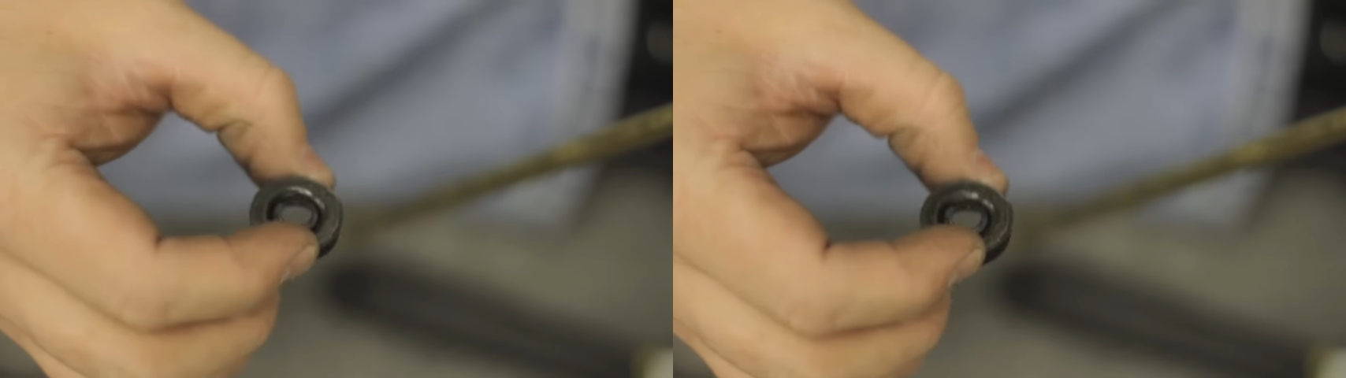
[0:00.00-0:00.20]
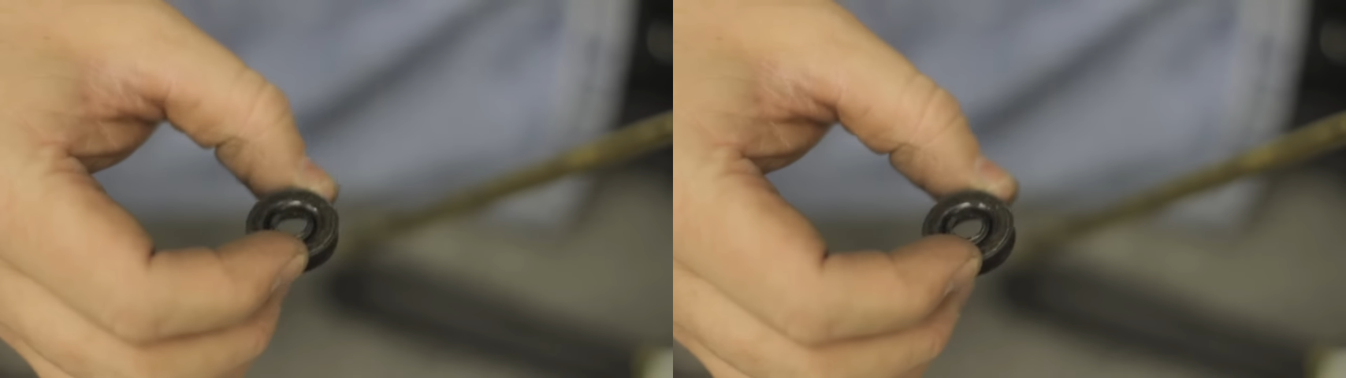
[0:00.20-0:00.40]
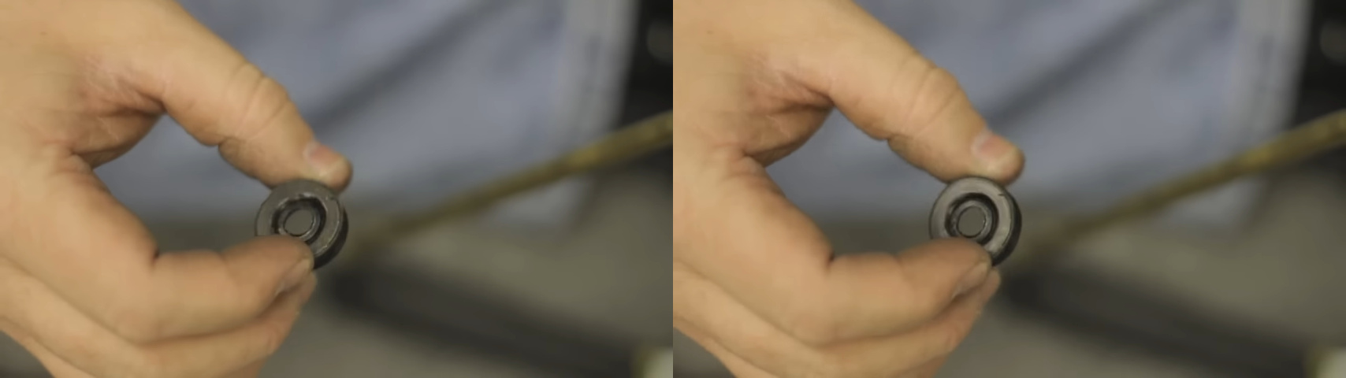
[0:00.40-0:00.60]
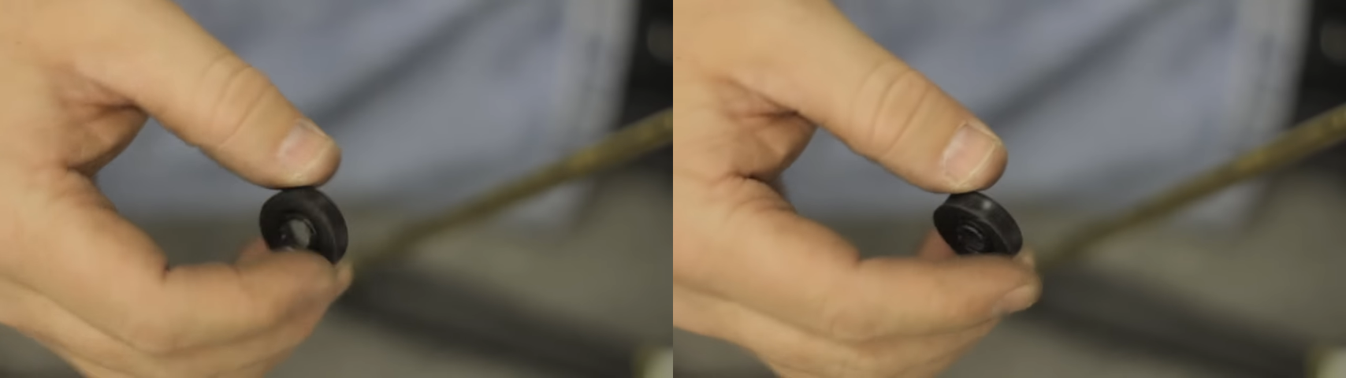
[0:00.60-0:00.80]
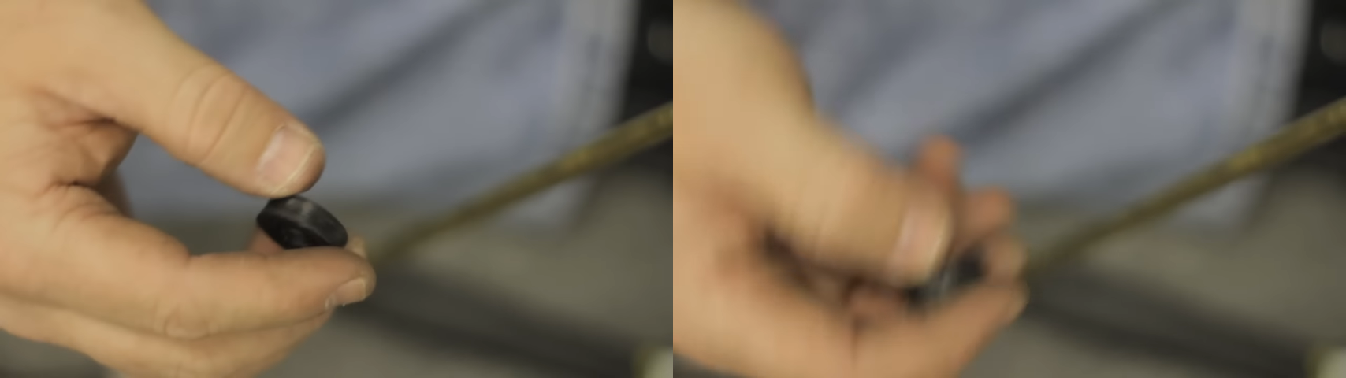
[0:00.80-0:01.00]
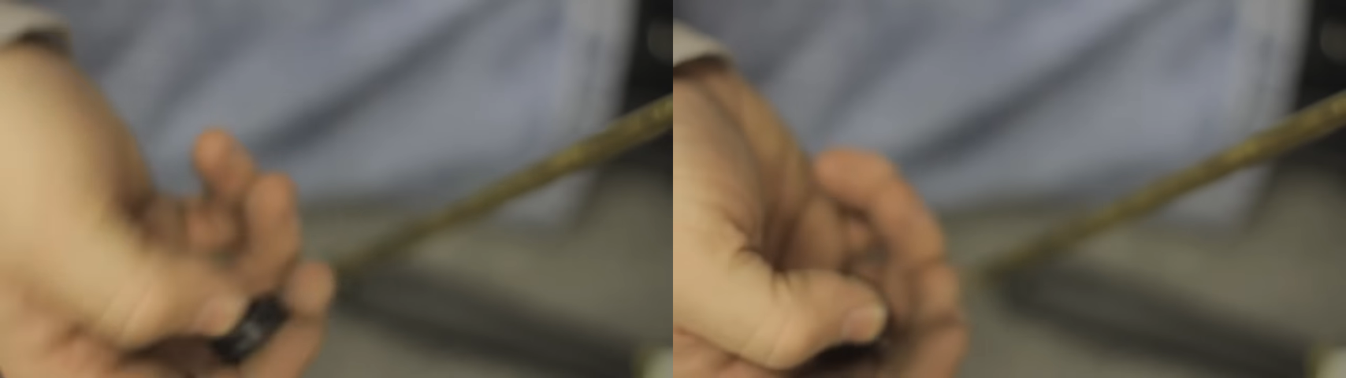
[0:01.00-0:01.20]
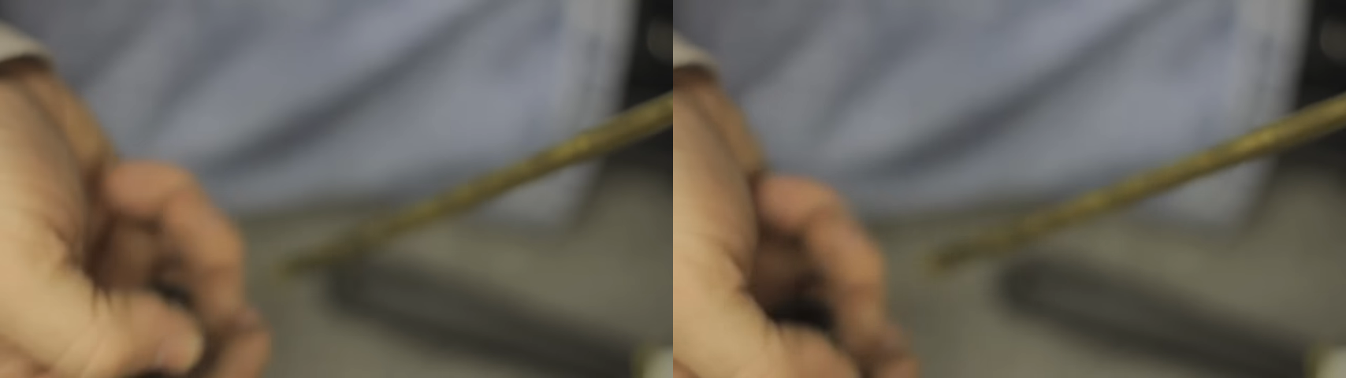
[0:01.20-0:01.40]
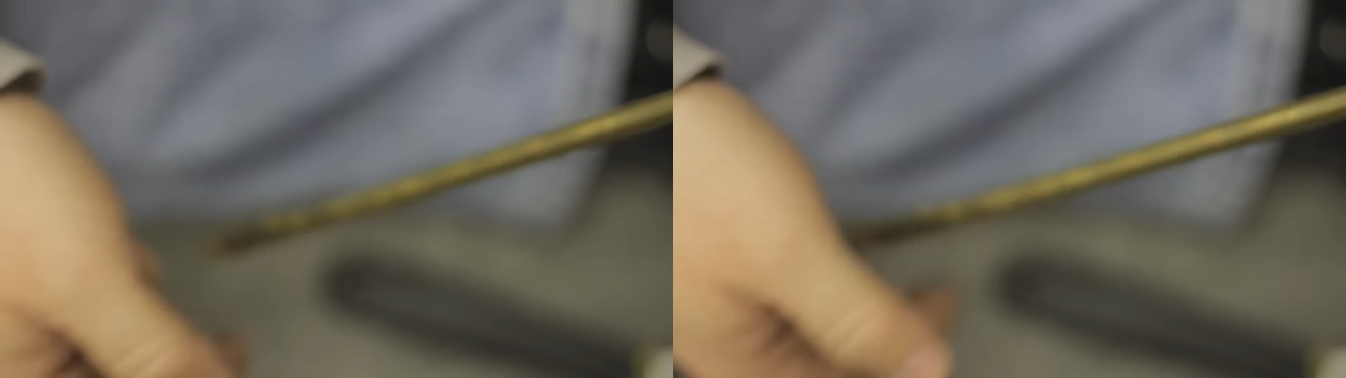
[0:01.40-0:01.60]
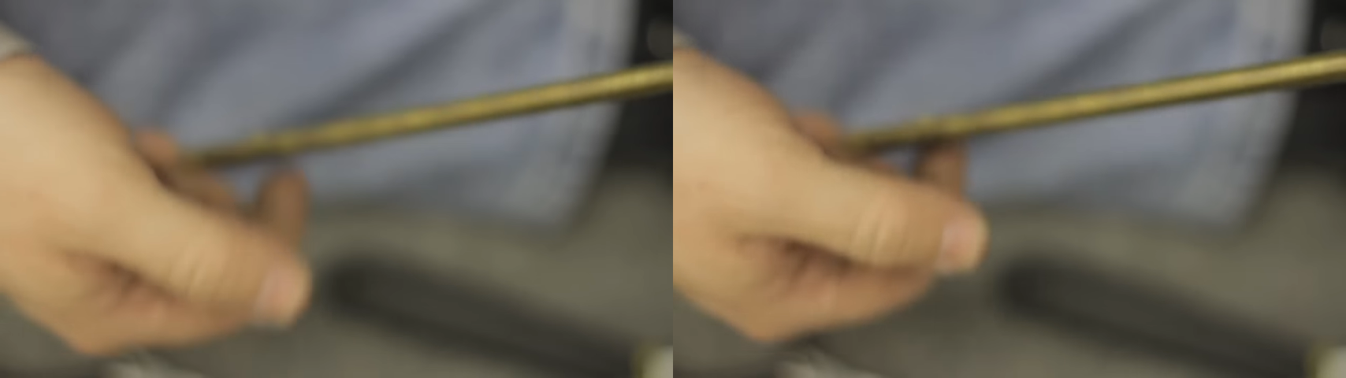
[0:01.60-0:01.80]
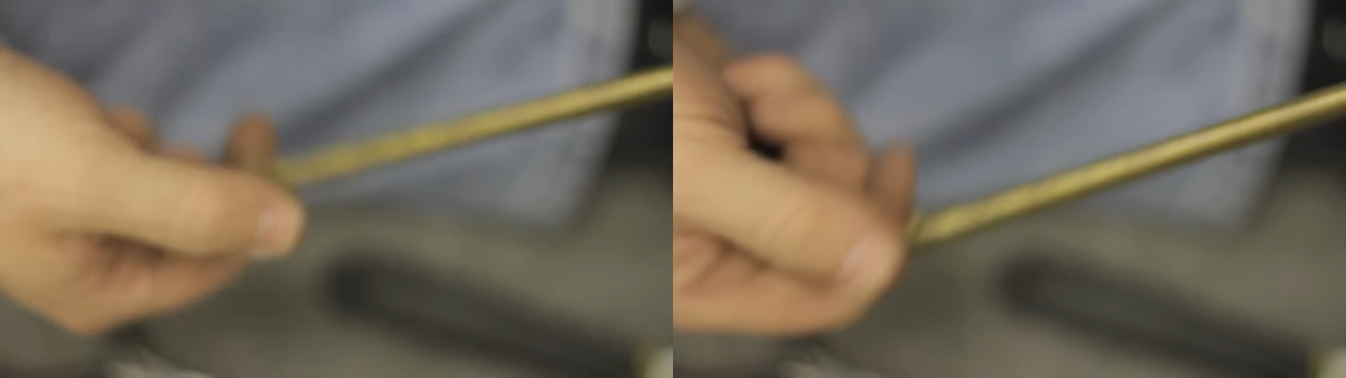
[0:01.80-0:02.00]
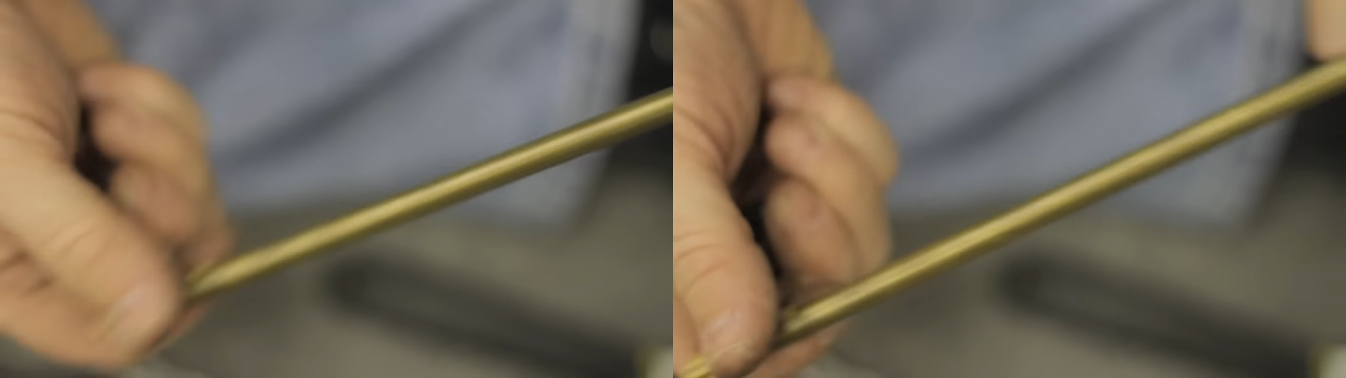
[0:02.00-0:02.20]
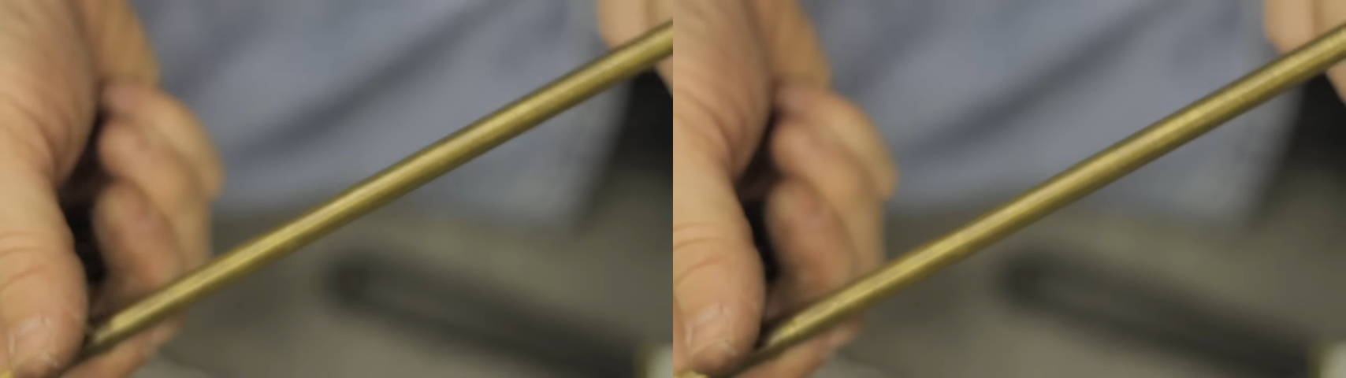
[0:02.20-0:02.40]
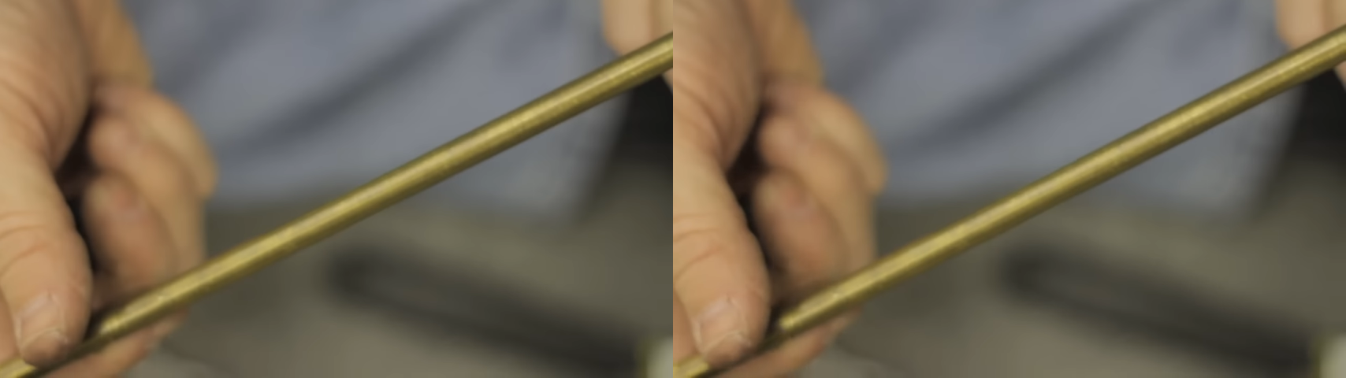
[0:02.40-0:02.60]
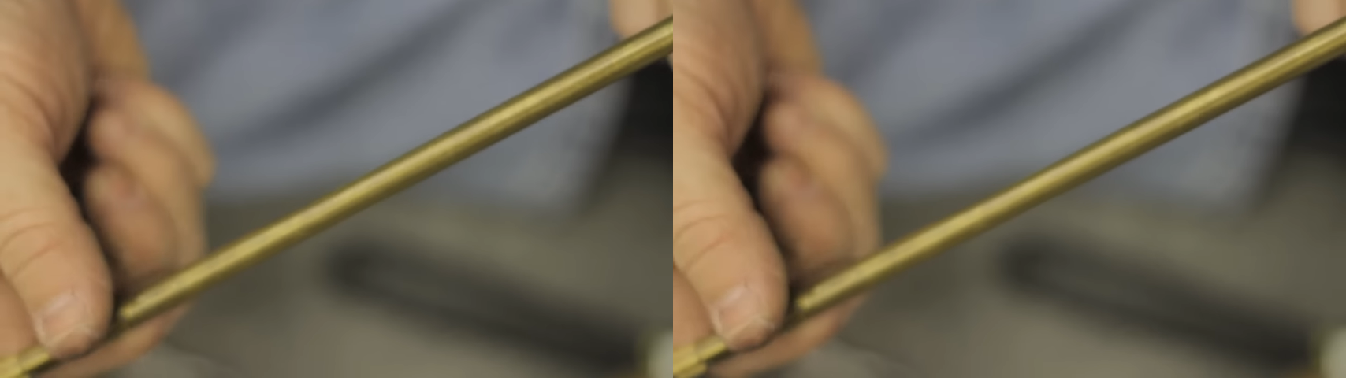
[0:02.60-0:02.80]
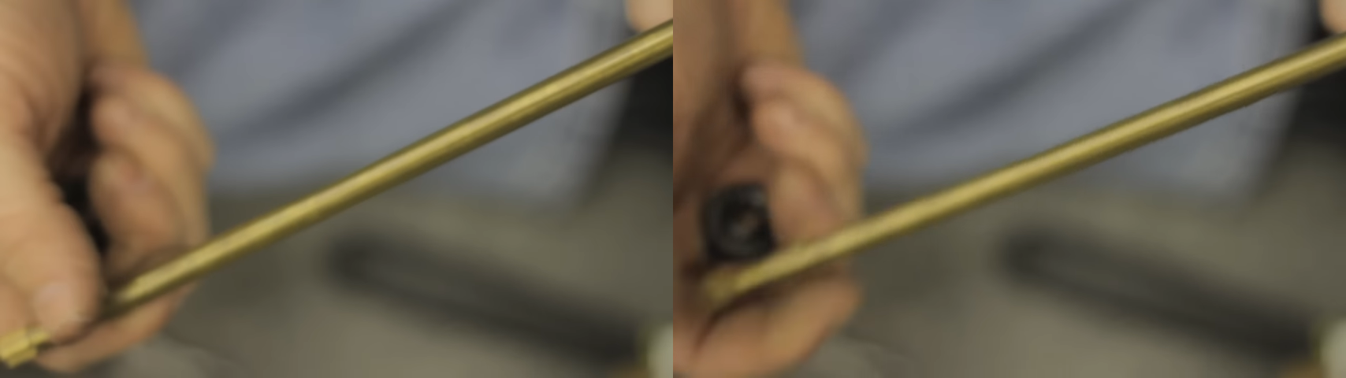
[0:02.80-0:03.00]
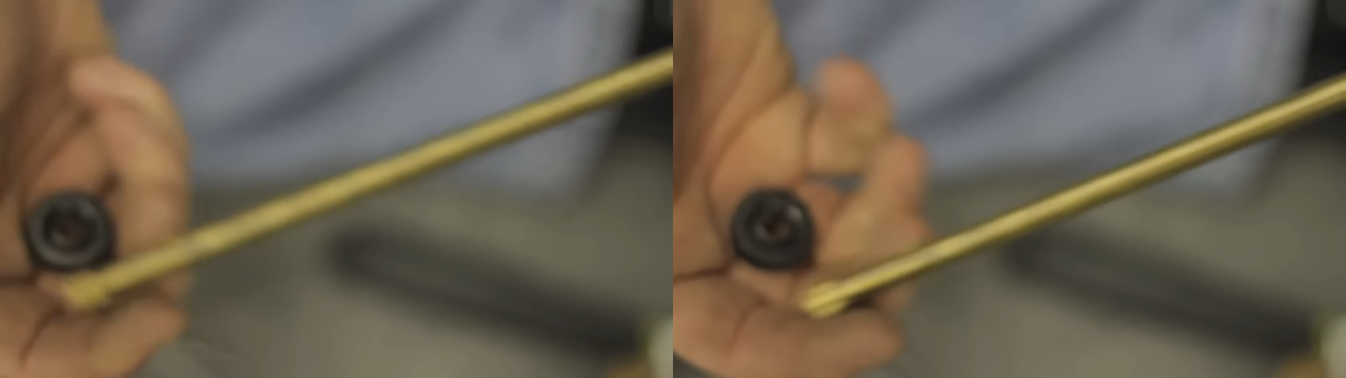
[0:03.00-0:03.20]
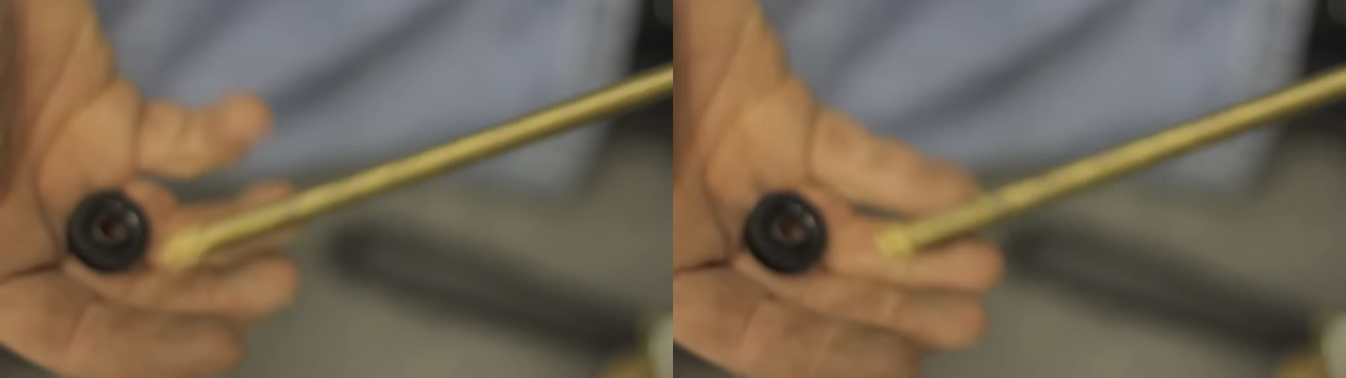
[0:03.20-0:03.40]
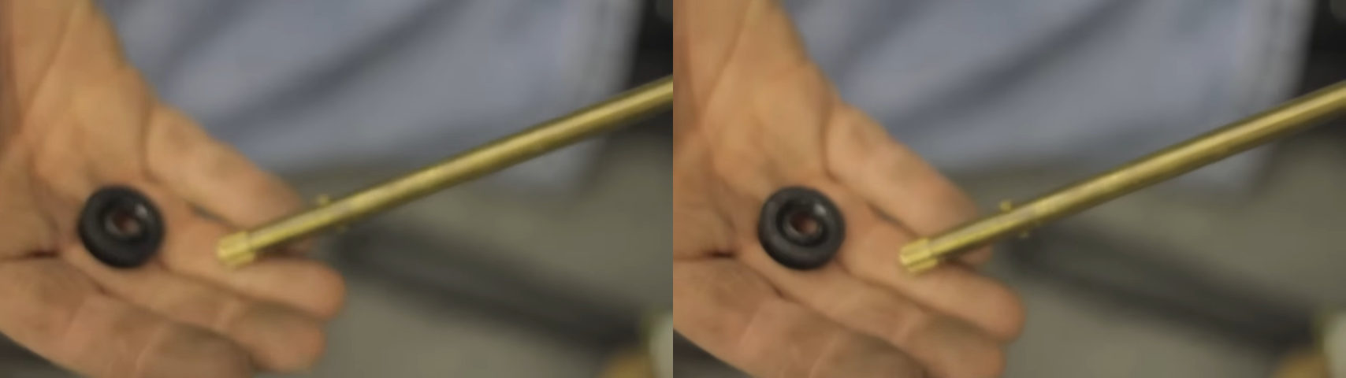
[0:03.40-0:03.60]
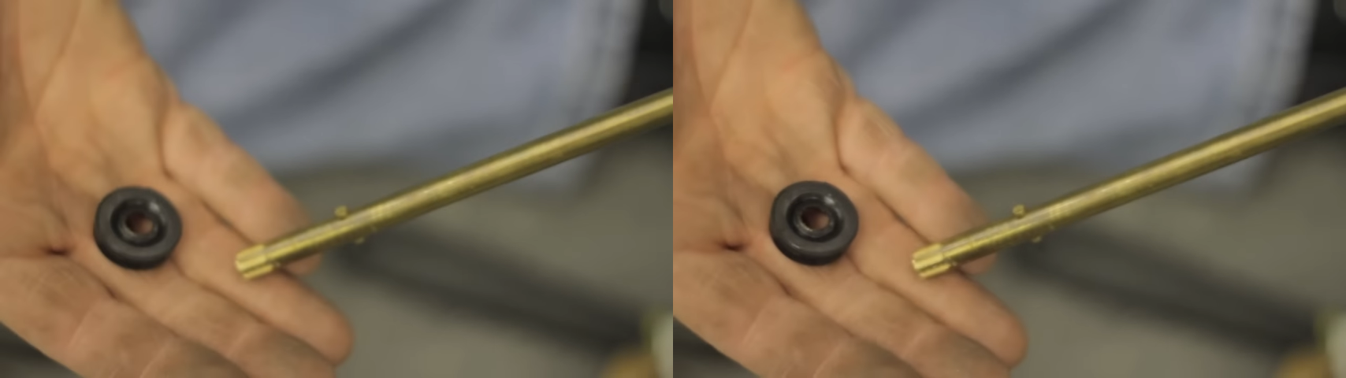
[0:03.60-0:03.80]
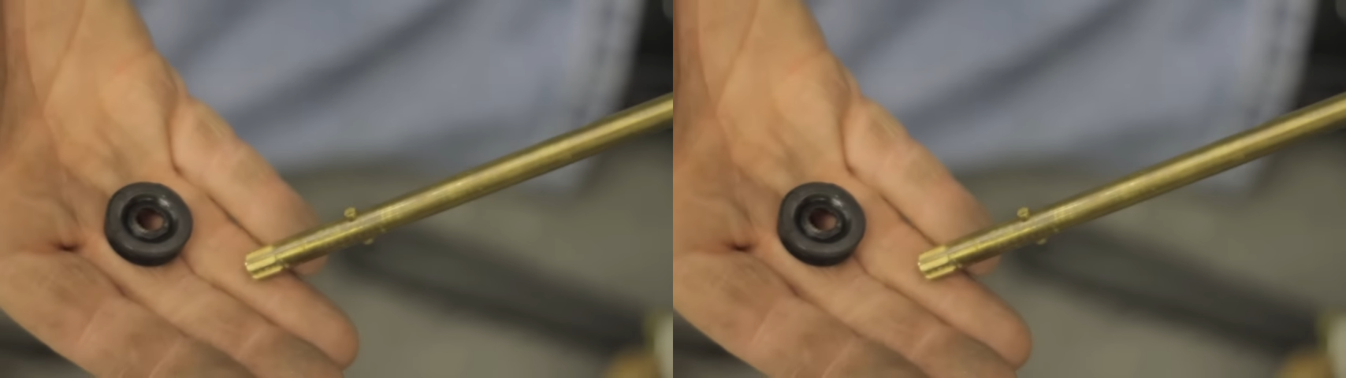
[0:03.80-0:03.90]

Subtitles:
(no speaker visible)